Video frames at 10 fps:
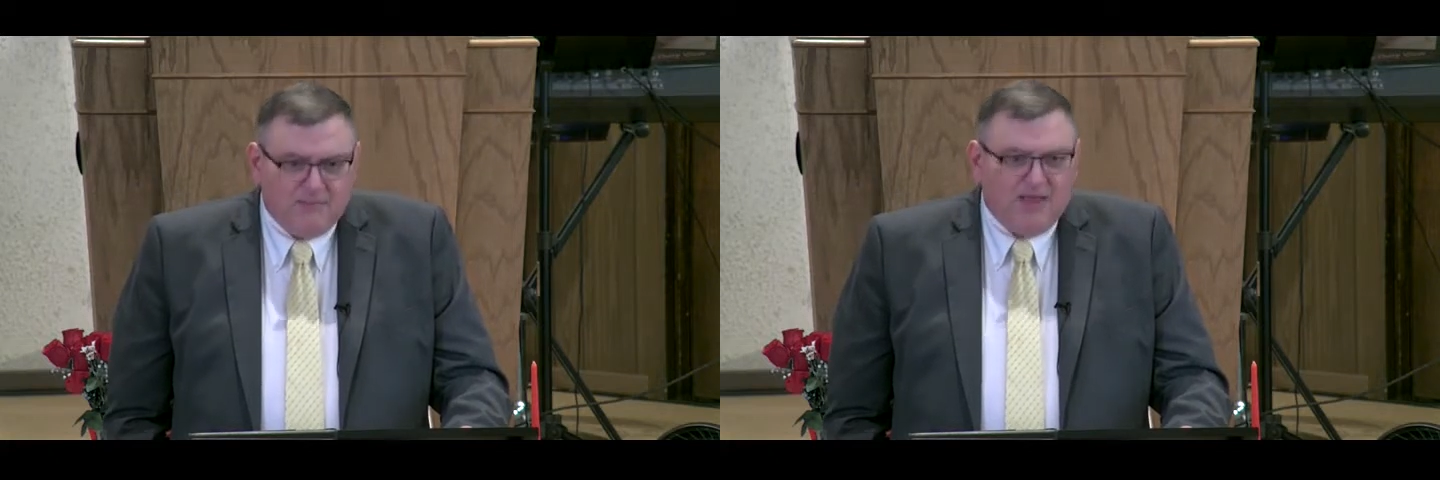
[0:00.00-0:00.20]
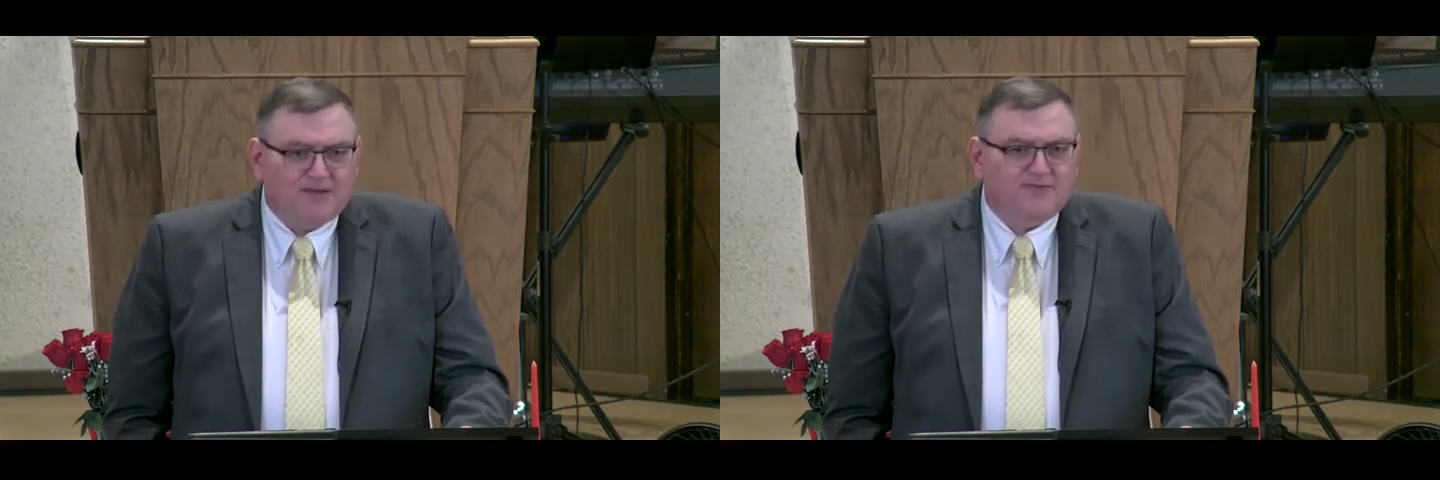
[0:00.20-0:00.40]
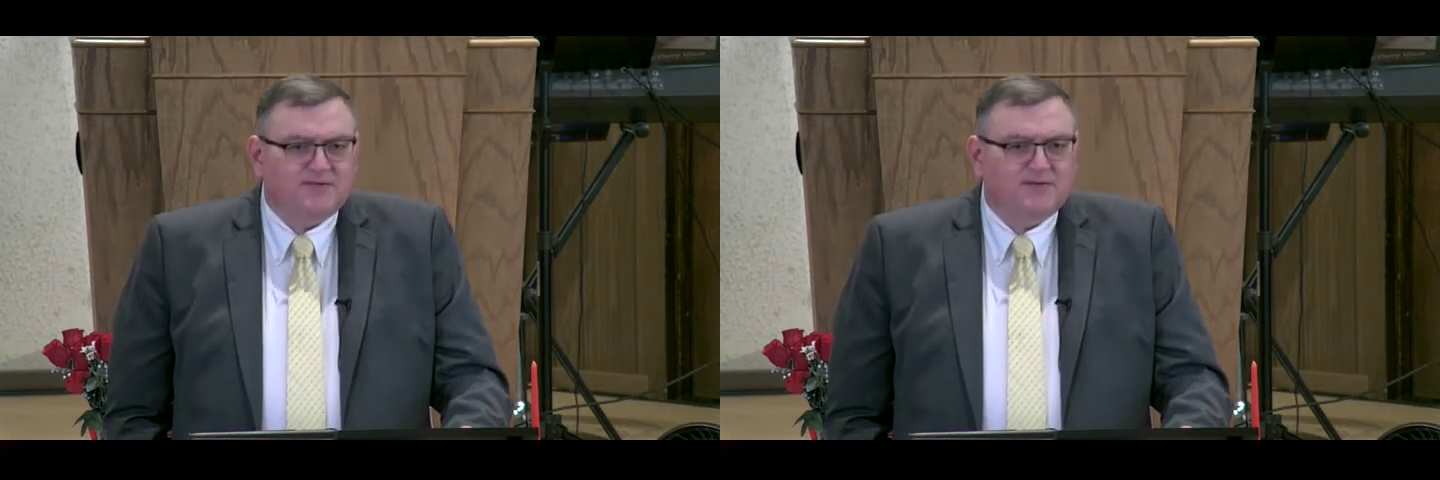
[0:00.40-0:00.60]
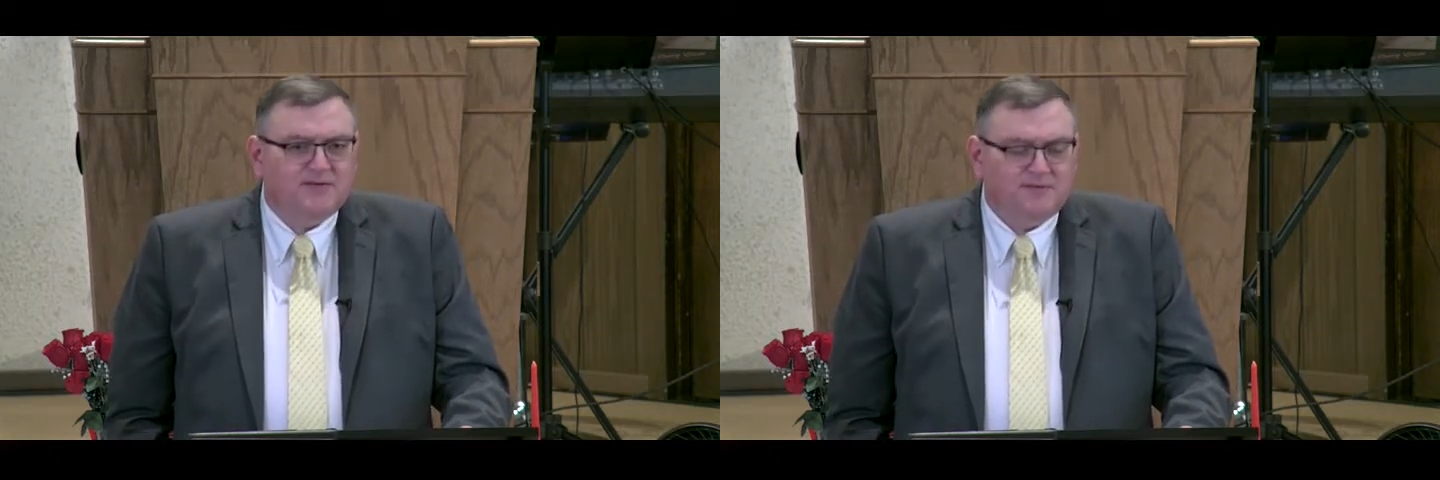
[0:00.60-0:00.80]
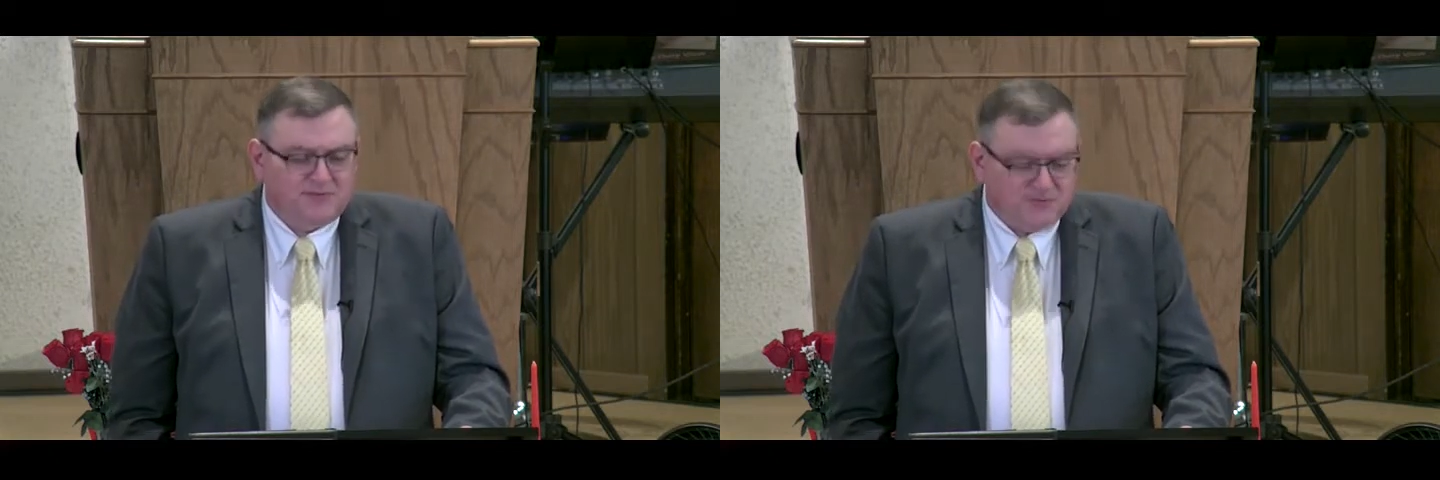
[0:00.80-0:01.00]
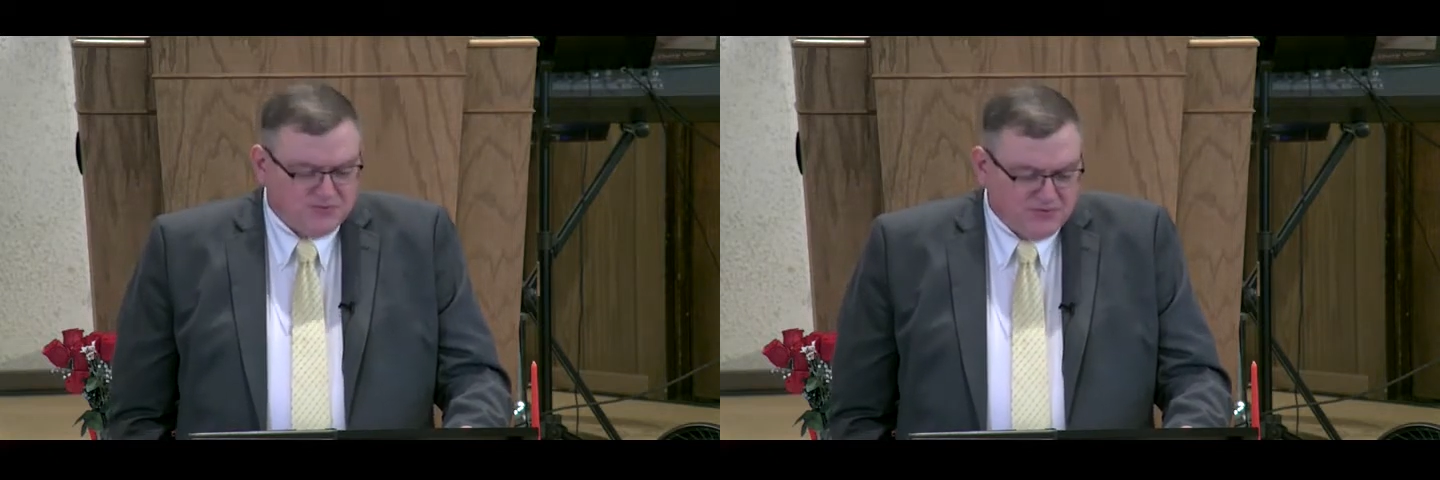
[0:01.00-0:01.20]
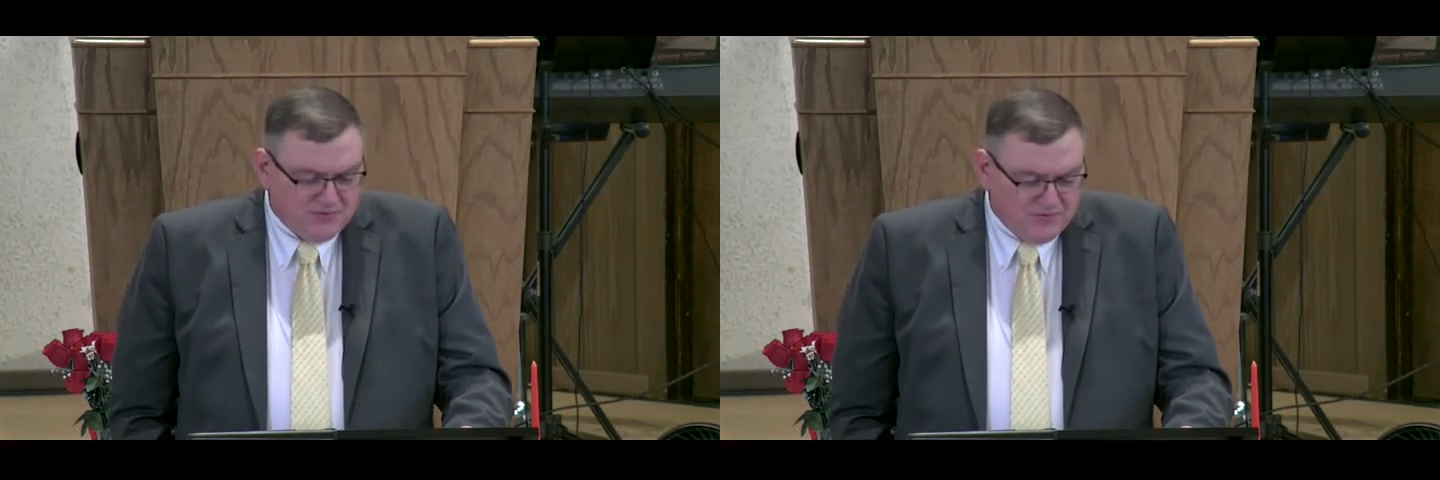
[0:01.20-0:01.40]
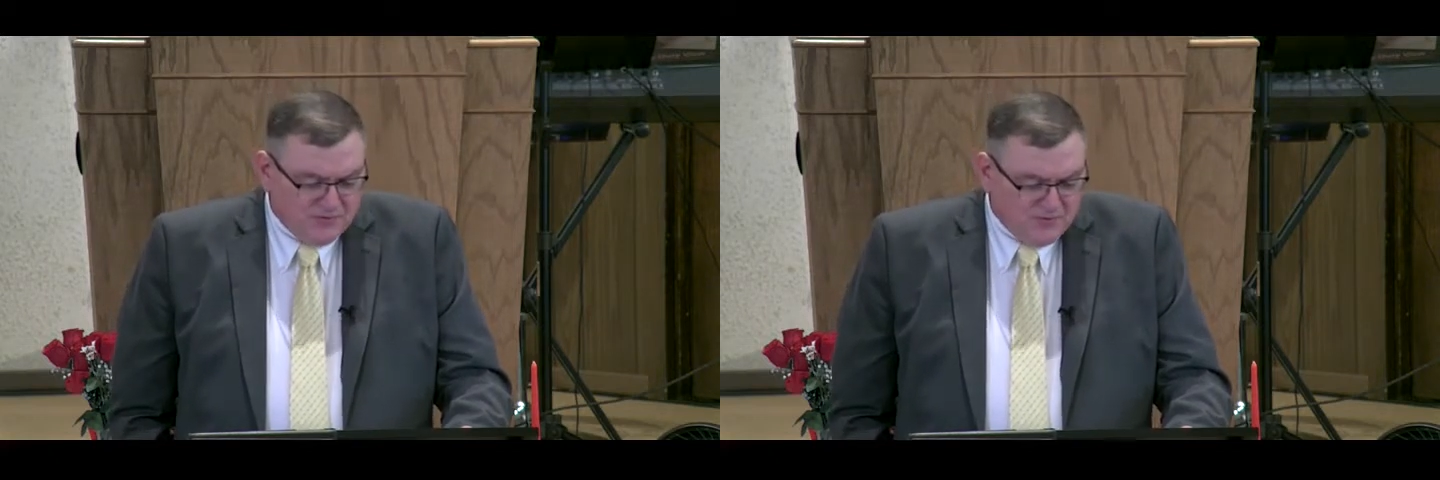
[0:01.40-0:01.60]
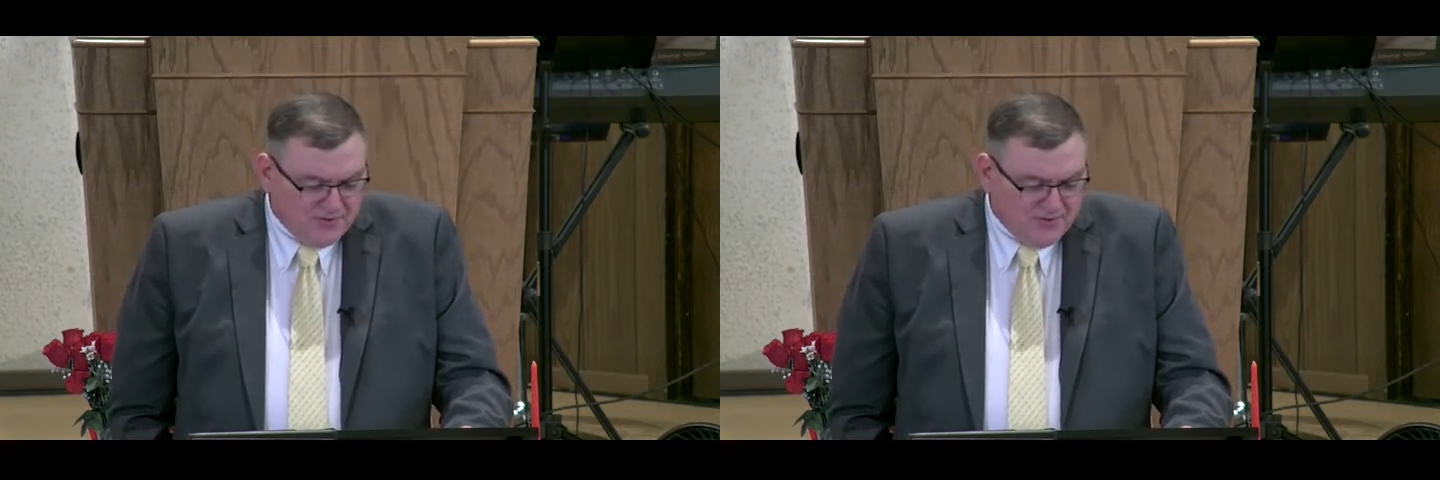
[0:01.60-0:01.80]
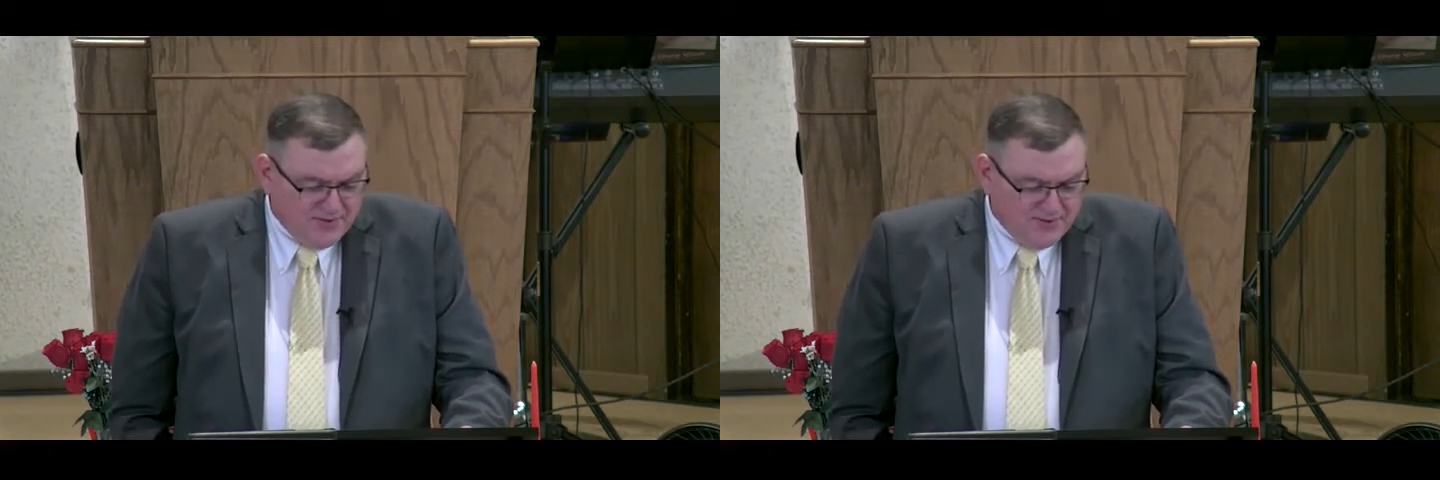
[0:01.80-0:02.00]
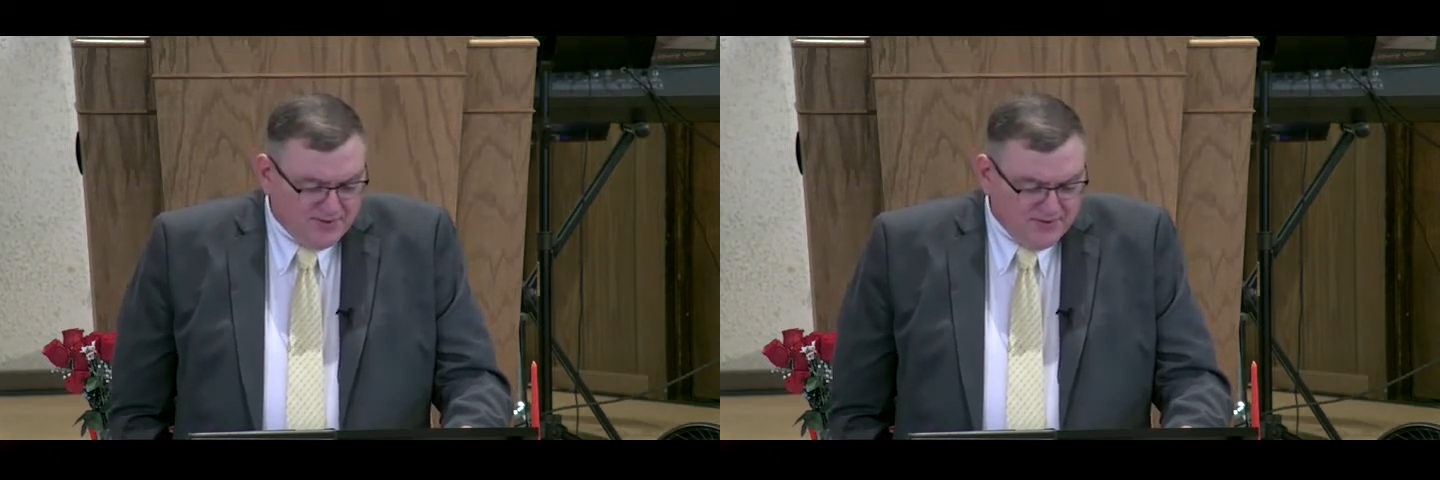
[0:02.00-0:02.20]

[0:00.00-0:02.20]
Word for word: best to serve the Lord.